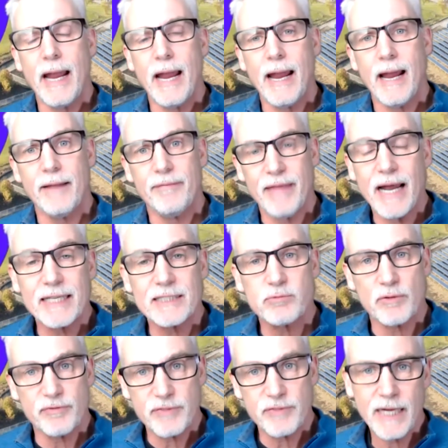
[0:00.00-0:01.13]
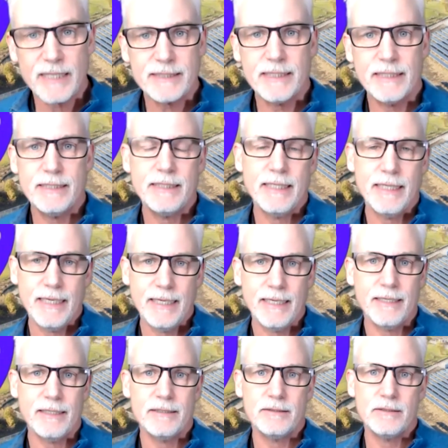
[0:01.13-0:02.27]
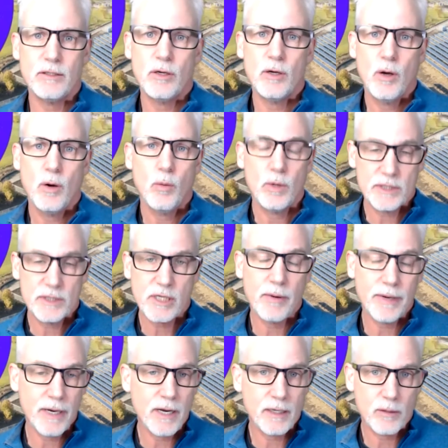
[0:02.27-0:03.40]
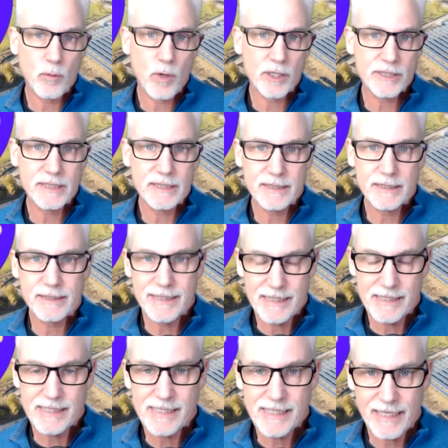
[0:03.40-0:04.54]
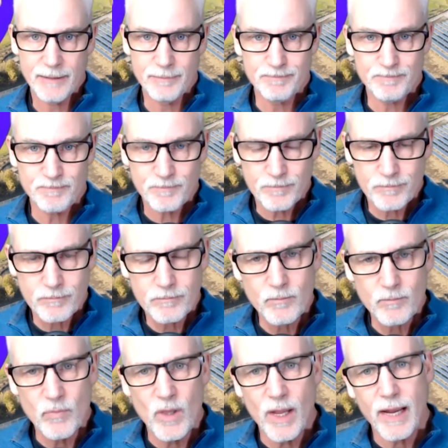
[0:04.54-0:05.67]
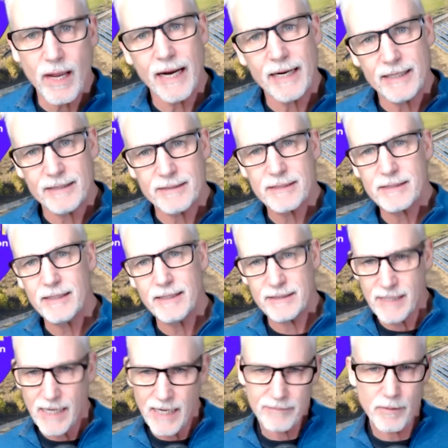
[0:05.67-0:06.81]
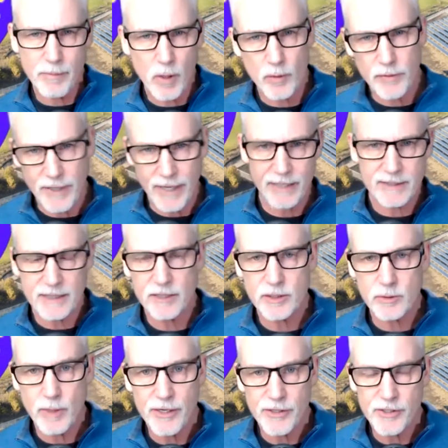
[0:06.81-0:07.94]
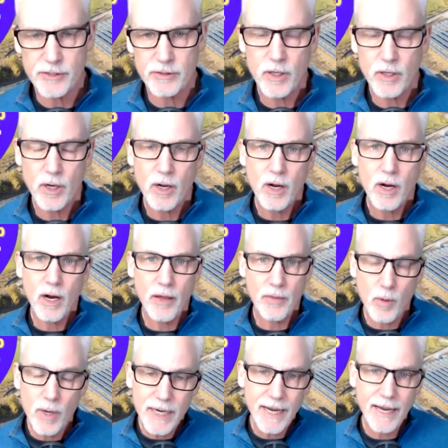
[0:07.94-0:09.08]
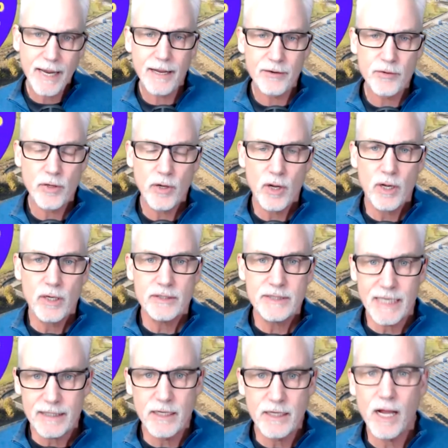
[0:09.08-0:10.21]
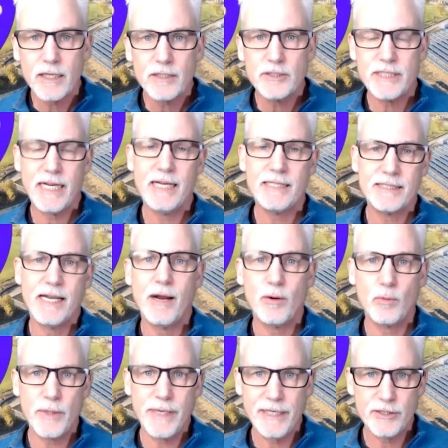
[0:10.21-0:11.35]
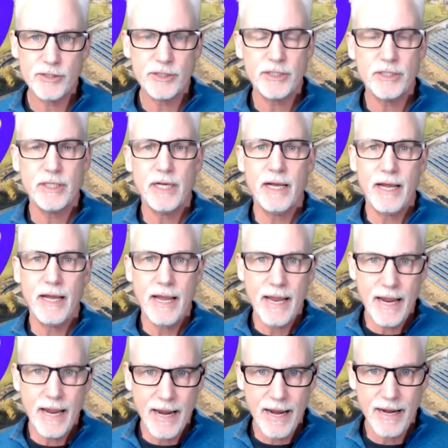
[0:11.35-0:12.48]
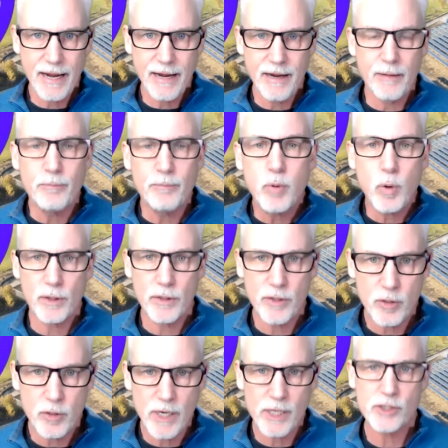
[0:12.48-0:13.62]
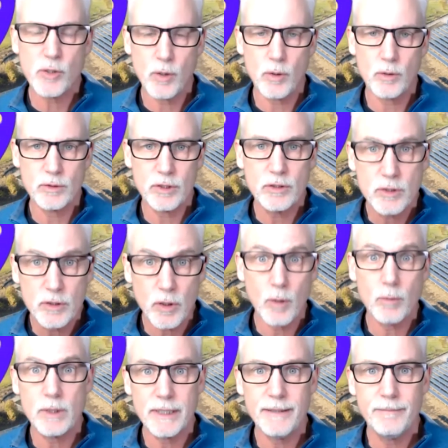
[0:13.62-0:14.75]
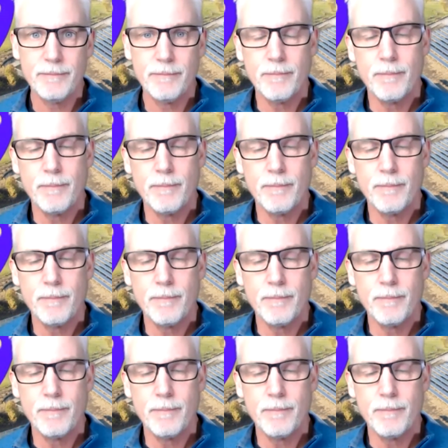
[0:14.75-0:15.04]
And that is reflected in what's going on in Washington, D C. And it's it's kind of a both and situation. On the one hand, technology has now reached an important threshold globally,